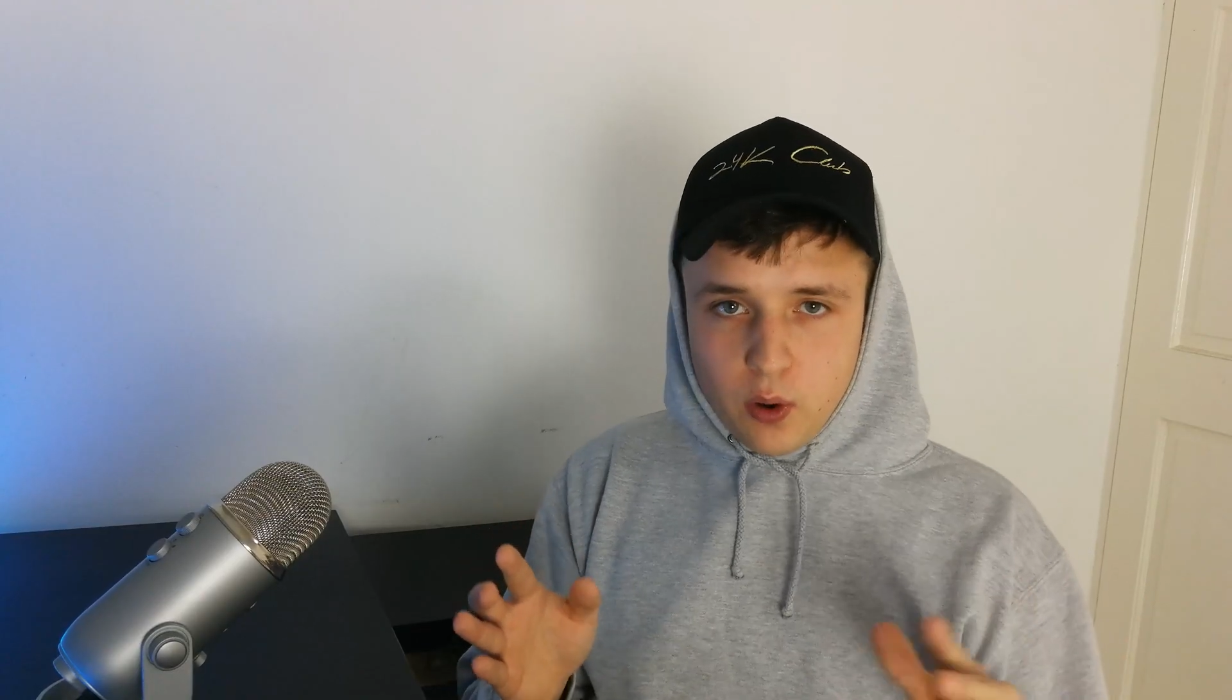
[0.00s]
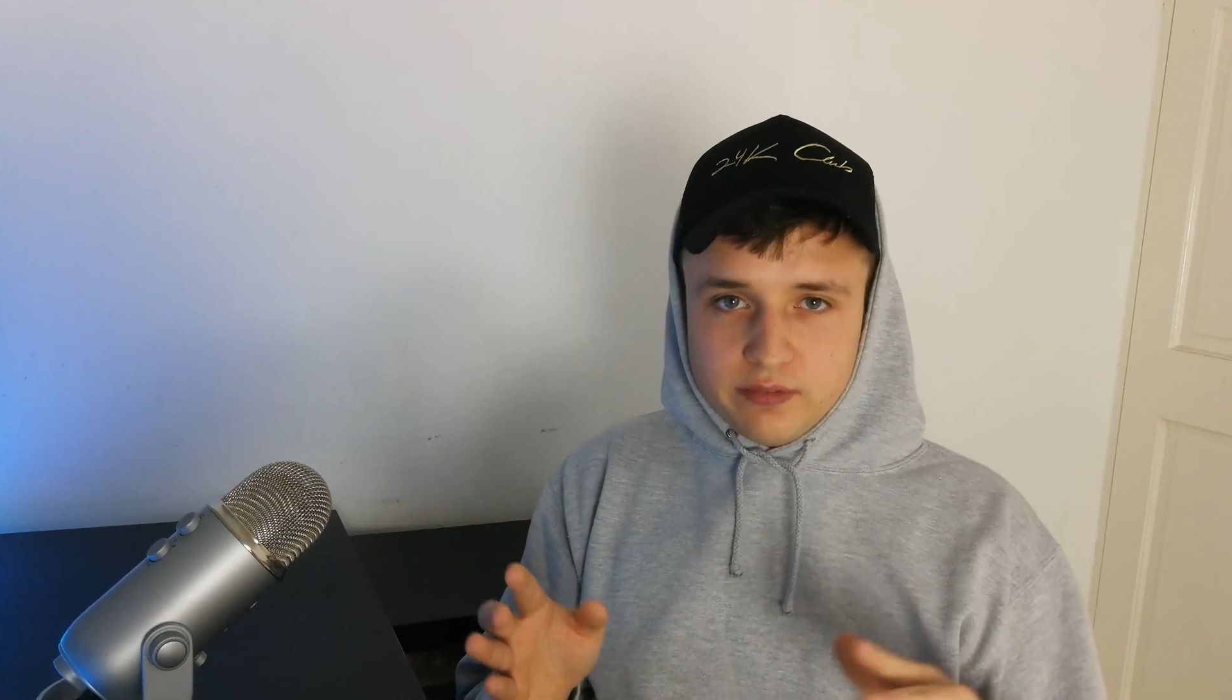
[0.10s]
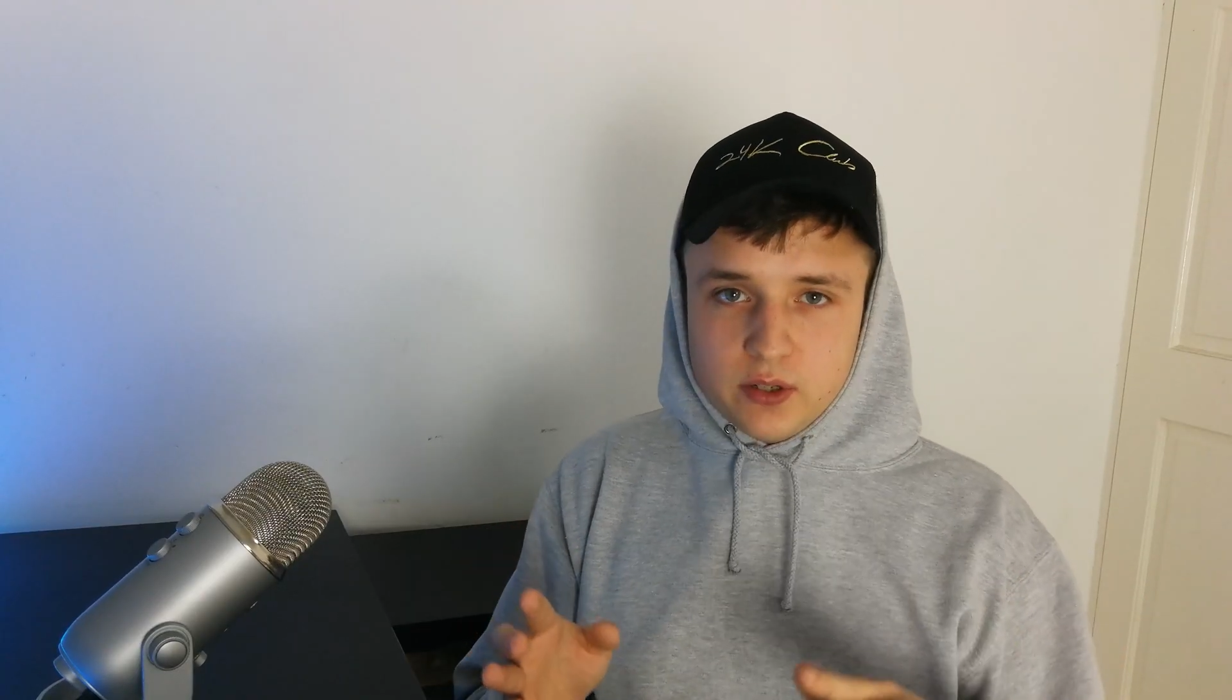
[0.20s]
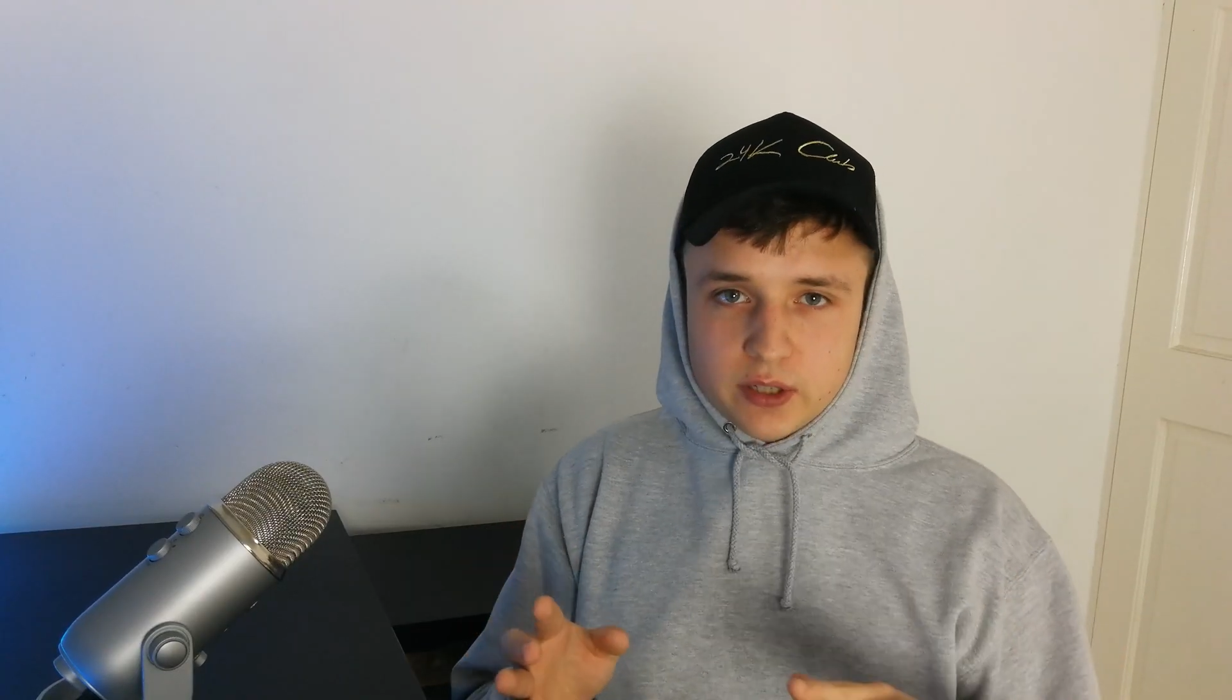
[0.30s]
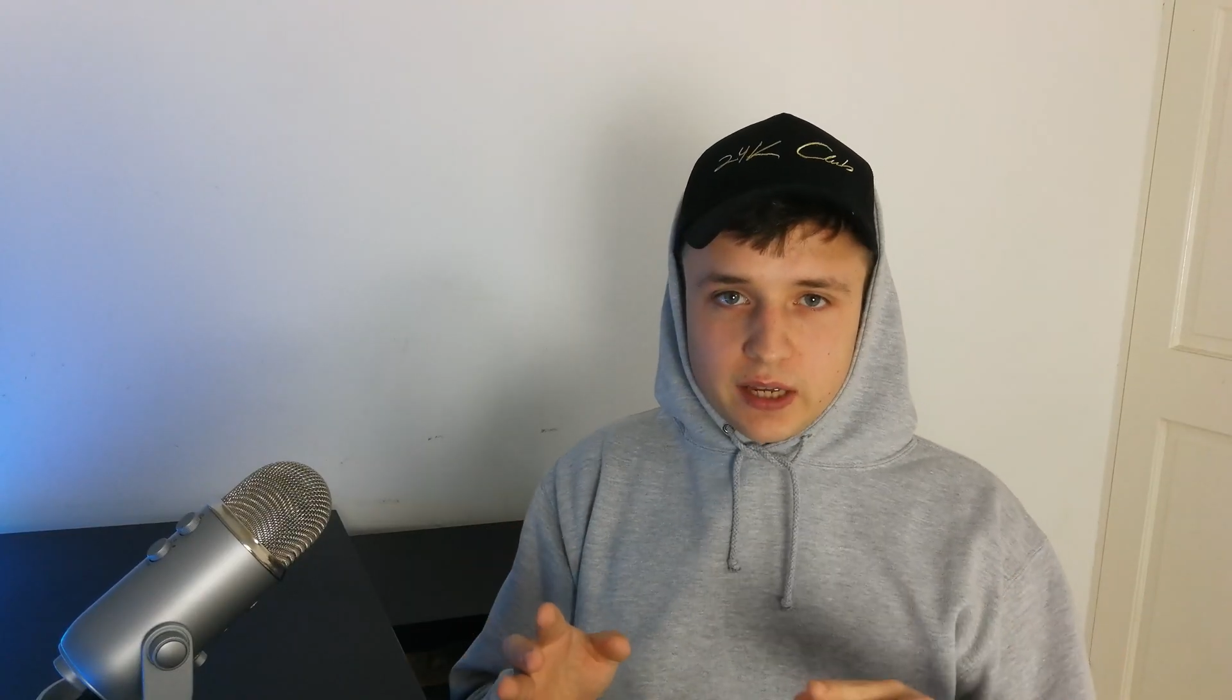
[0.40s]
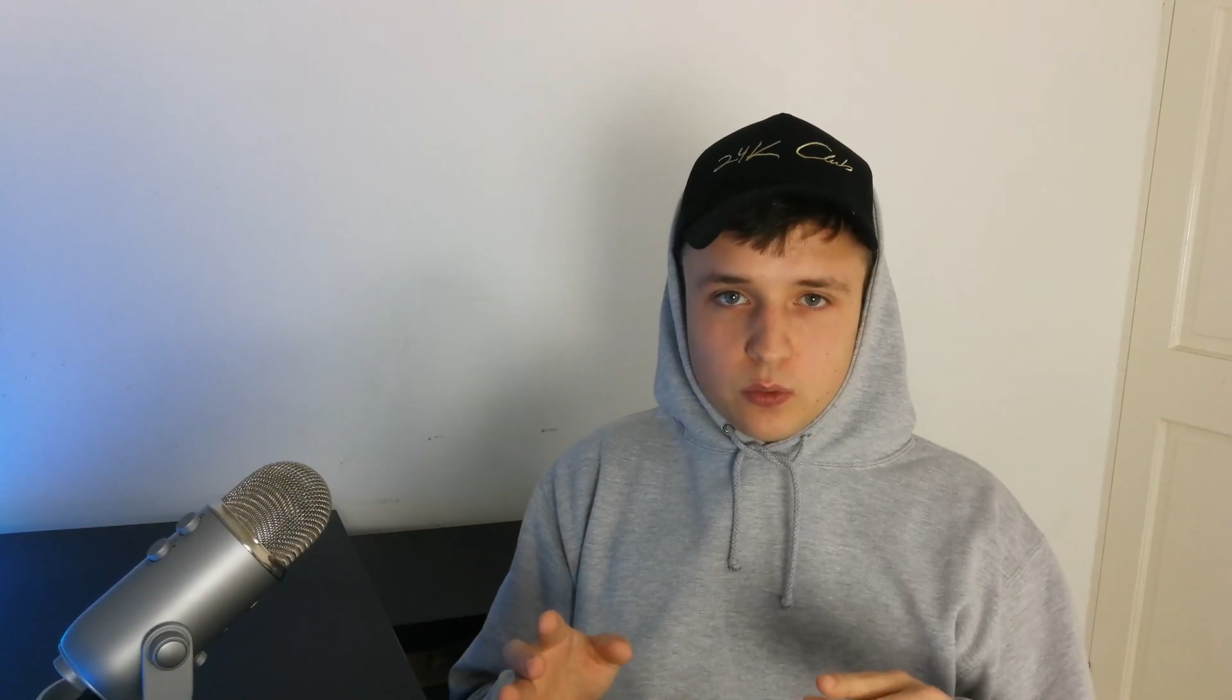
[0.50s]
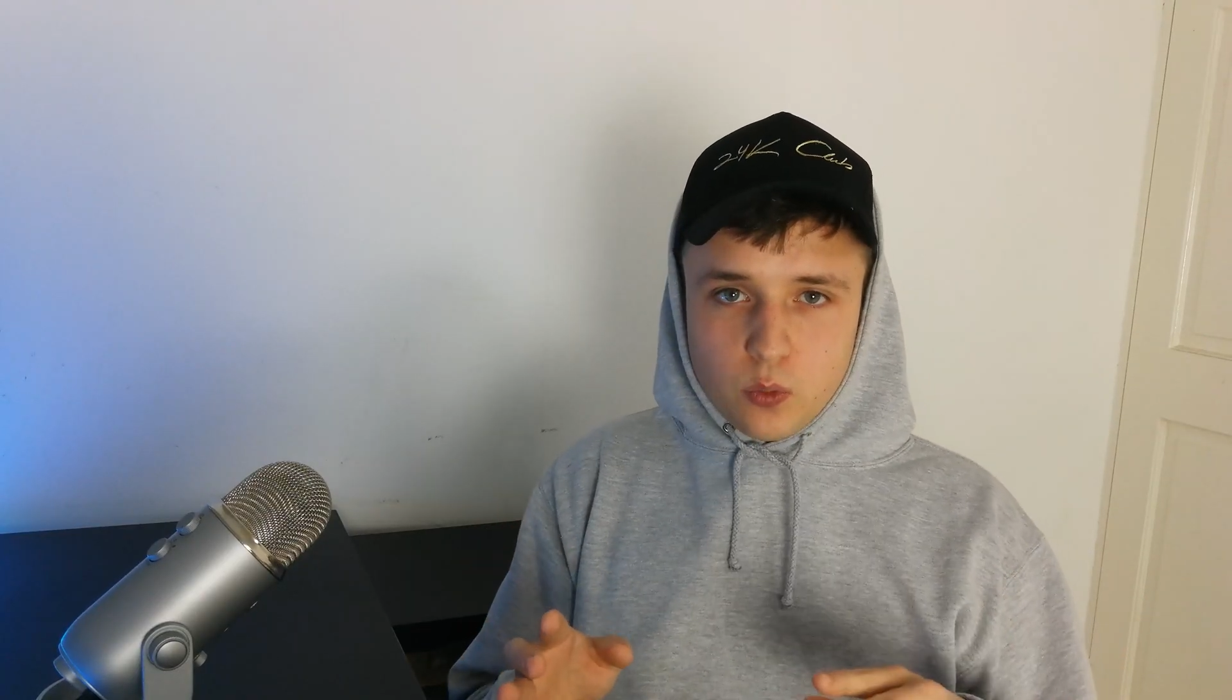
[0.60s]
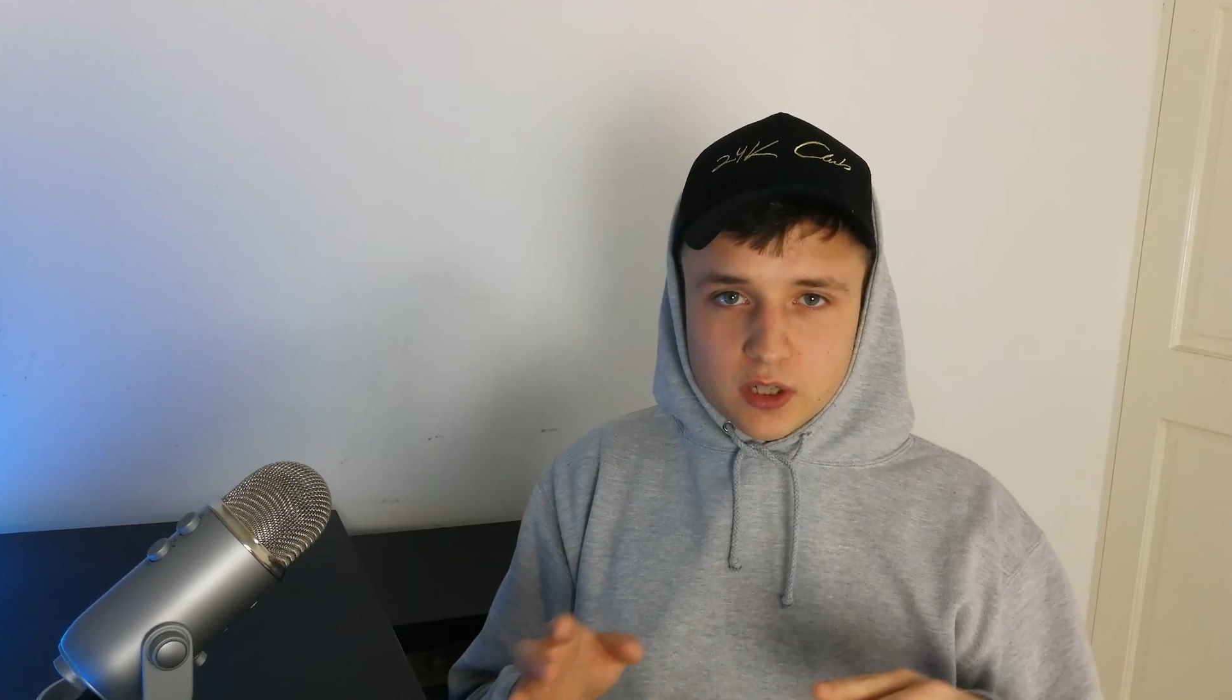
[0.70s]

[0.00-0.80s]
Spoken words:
overlooking